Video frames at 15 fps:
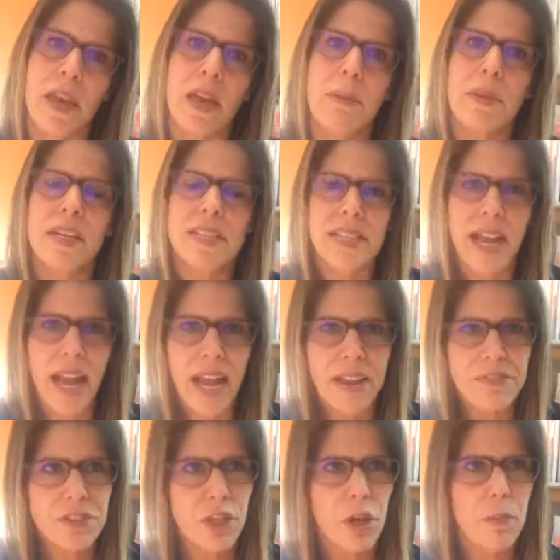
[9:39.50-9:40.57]
because they
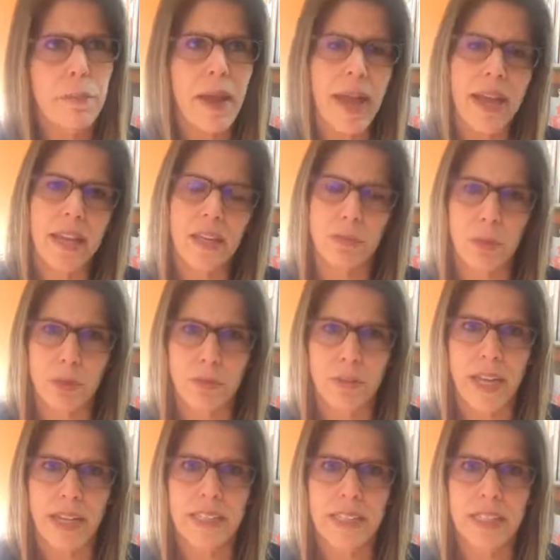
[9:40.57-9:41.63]
have to go back and
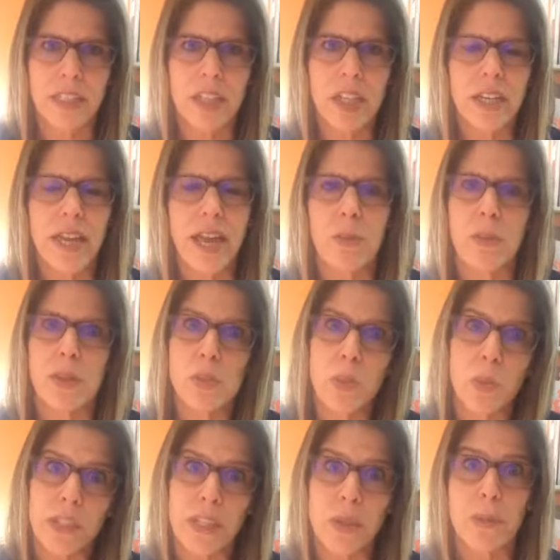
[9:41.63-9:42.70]
reflect and look at what's
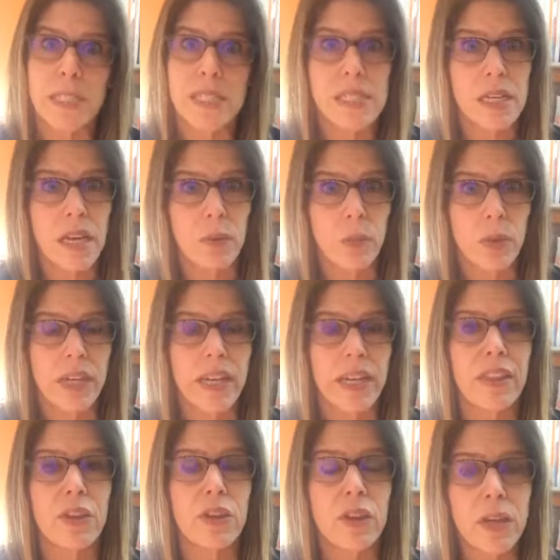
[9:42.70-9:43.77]
working, what's not working,
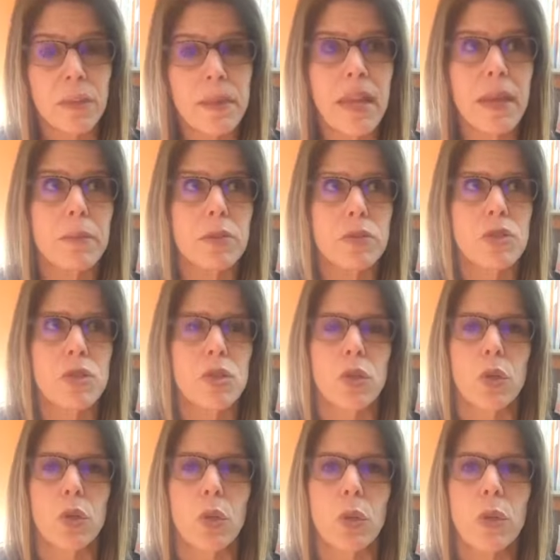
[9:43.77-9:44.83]
and they're going to be able
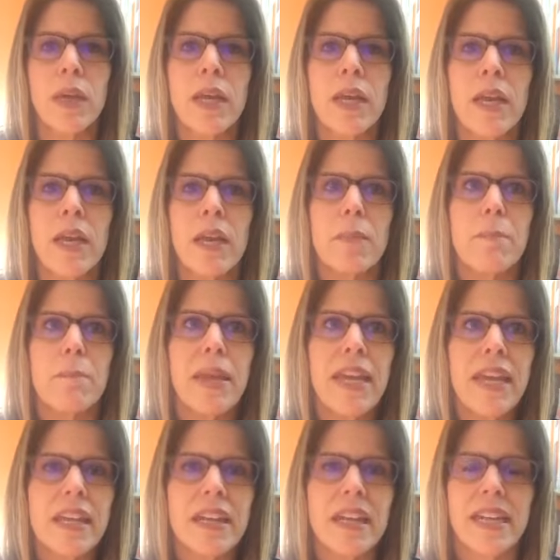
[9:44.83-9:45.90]
to
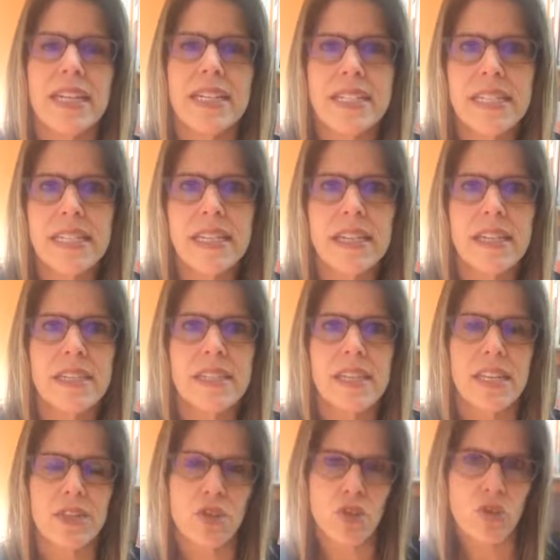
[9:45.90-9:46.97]
pick ideas
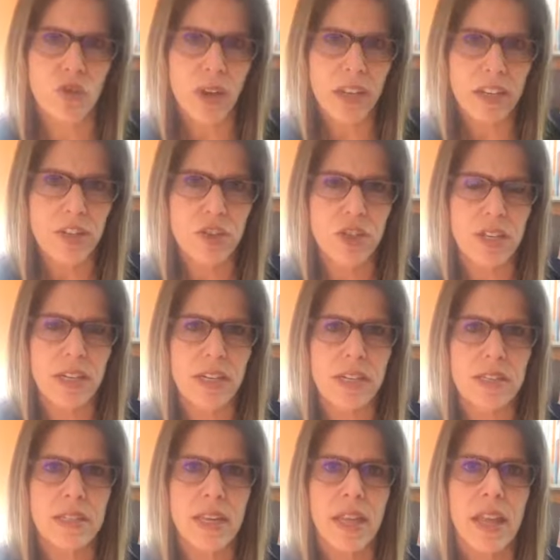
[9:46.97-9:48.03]
and
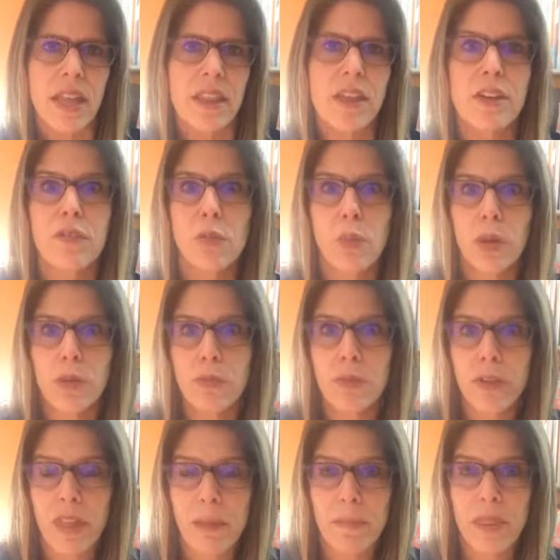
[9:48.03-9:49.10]
strategies that have worked for
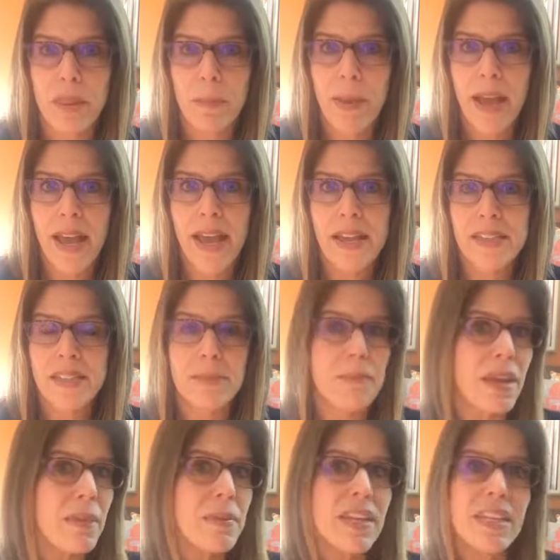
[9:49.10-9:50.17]
them in the past,
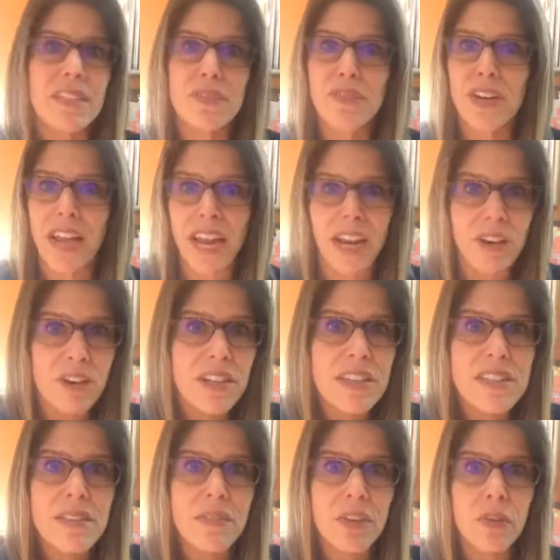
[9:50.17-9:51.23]
maybe in different
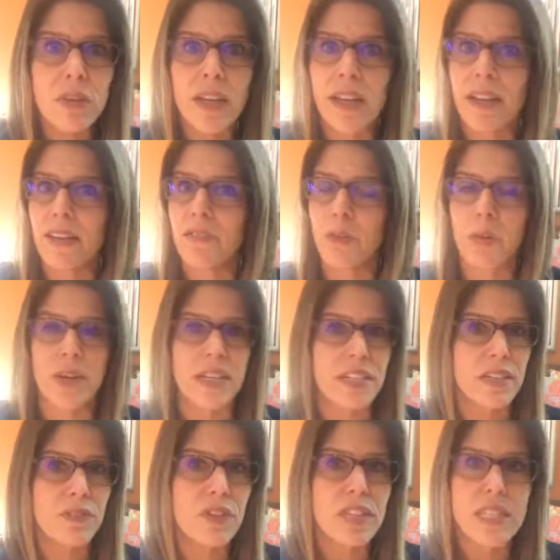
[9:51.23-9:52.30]
areas of their life or in
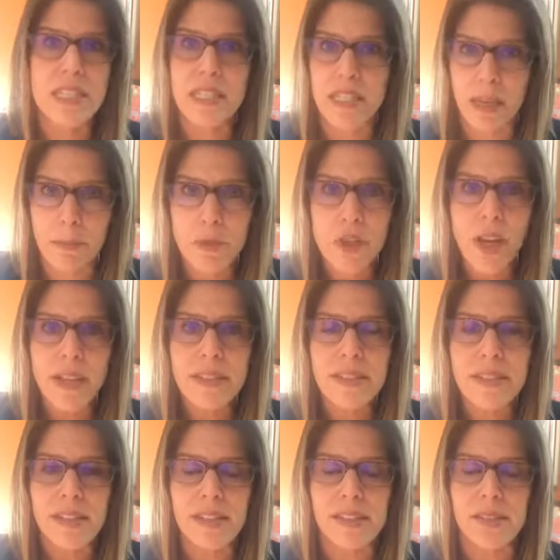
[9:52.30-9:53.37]
different subjects
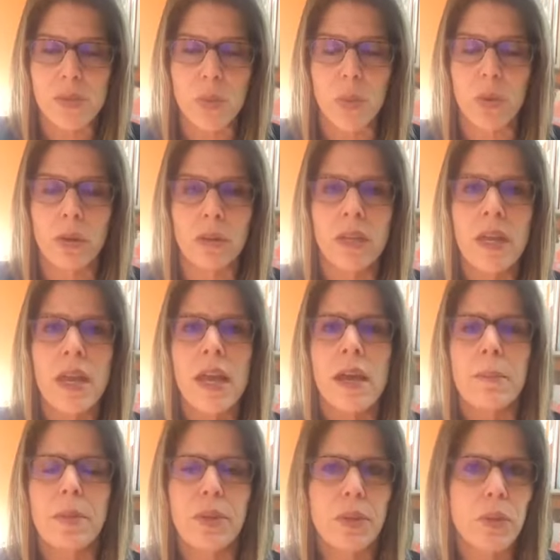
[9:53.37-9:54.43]
at school,
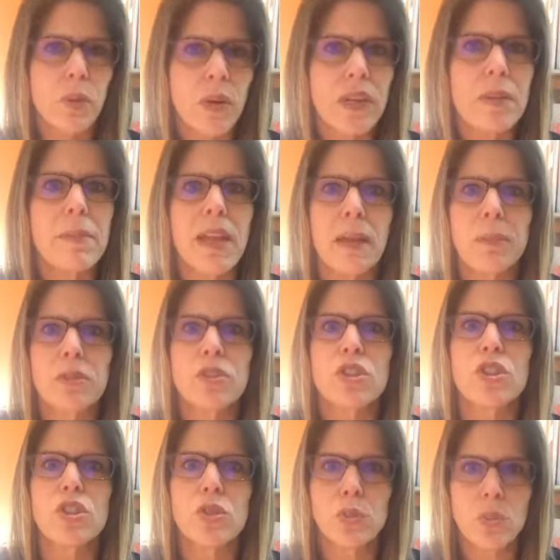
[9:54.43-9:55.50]
but they're going to be able to
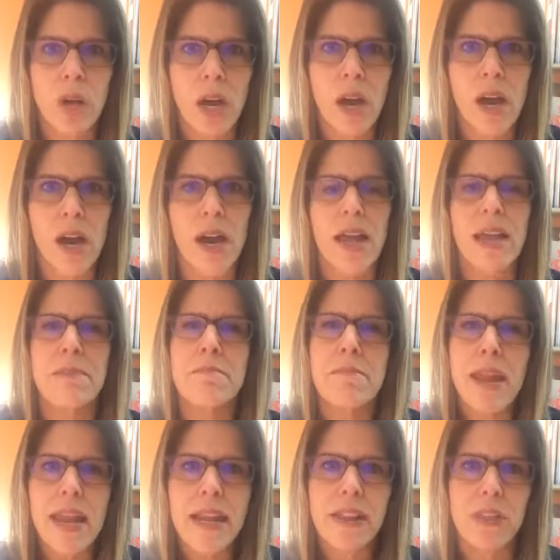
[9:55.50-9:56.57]
draw and
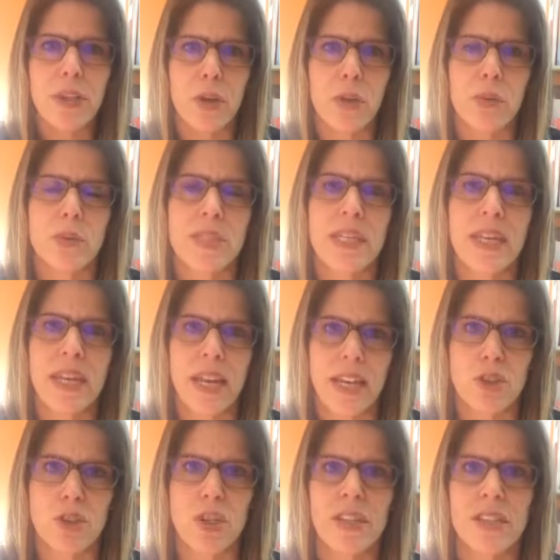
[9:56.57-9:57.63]
make those
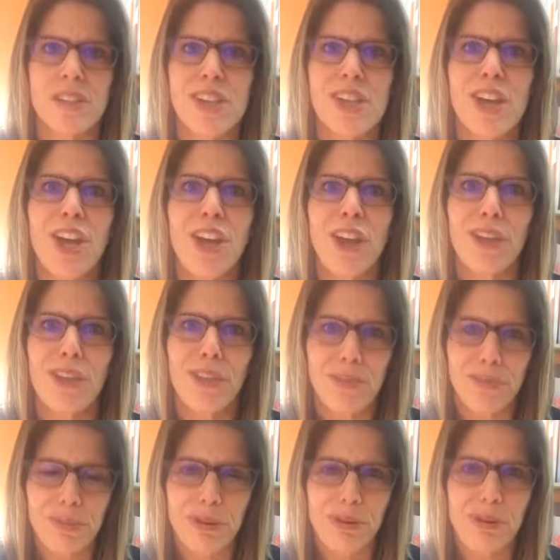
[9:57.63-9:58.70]
connections
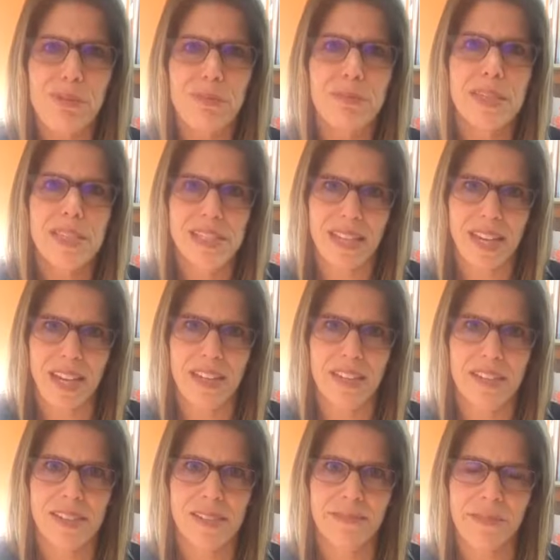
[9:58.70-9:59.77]
through
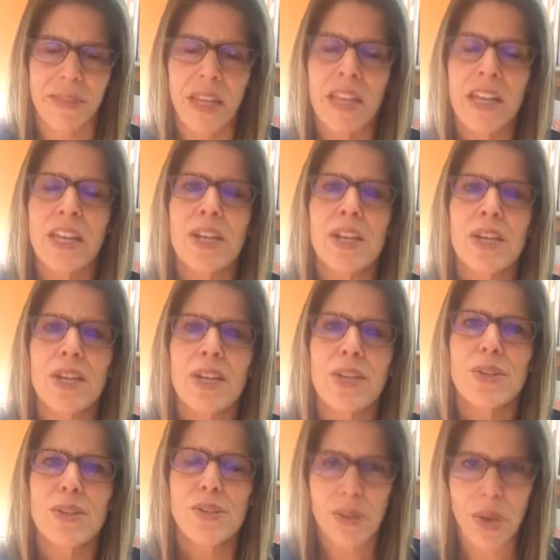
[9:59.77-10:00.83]
mistakes.
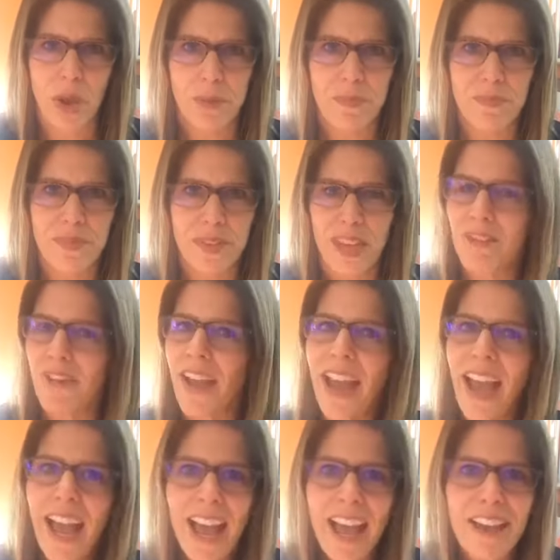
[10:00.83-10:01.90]
So, if I
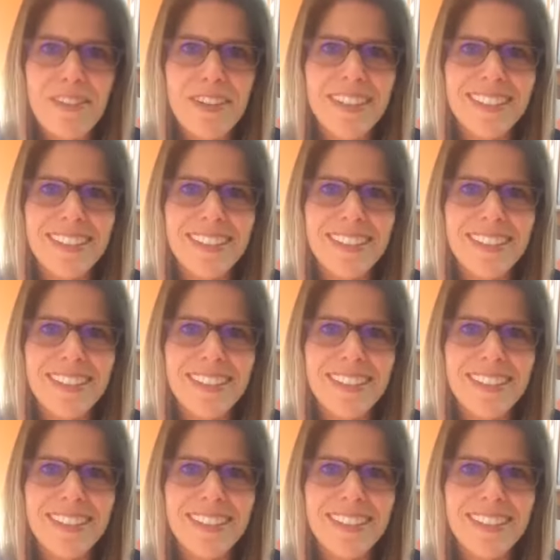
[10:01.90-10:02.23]
haven't